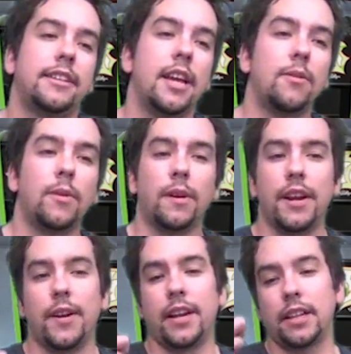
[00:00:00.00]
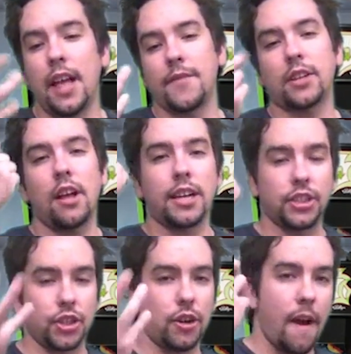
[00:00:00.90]
Then we were hearing eleven o'clock,
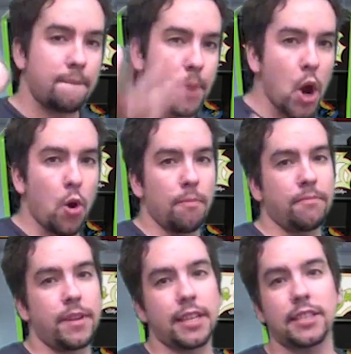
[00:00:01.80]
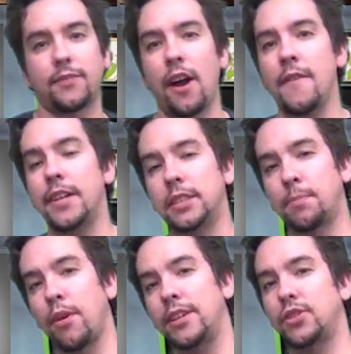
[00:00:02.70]
and sure enough, boom! Nexus five hits the
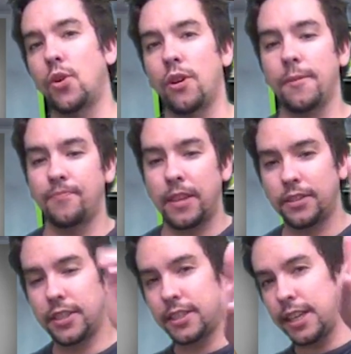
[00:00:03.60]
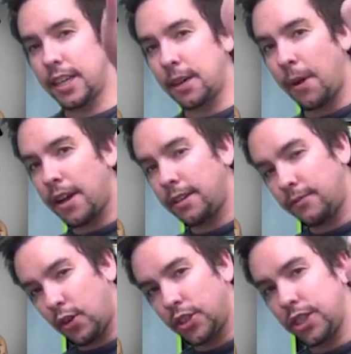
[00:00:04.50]
Play Store, sixteen
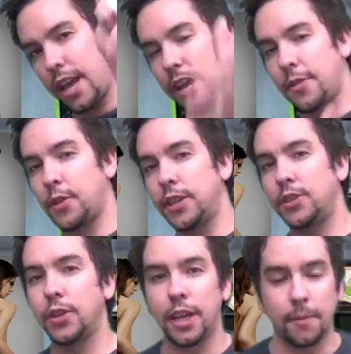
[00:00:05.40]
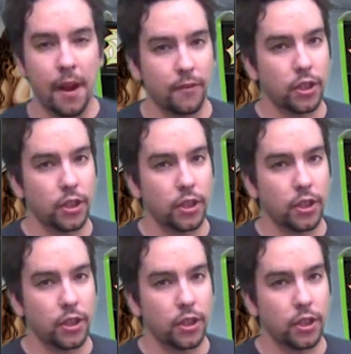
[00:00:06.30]
gigabyte version and a thirty-two gigabyte